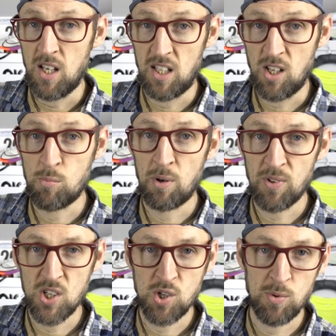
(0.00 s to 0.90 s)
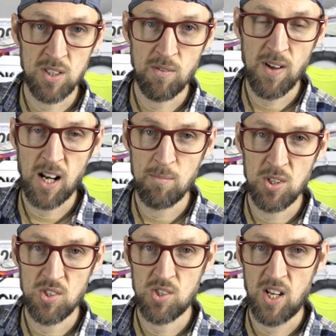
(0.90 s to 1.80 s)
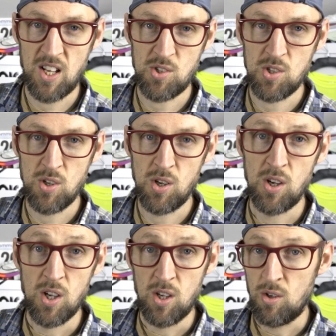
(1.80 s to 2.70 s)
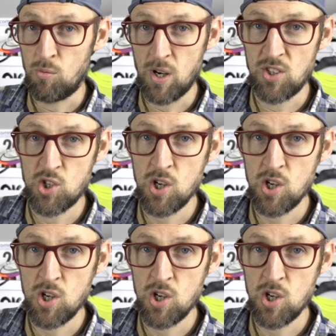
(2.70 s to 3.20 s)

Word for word: and they'll provide you with developments as to when the